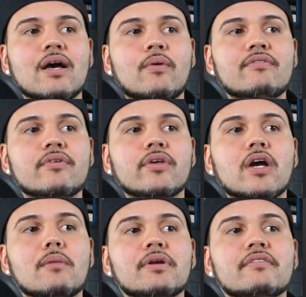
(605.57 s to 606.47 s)
However, the
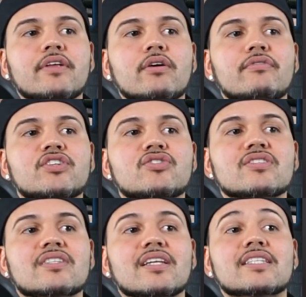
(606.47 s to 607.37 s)
accompanying video
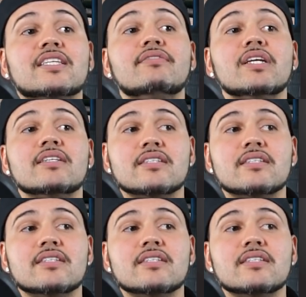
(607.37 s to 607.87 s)
features the Nativity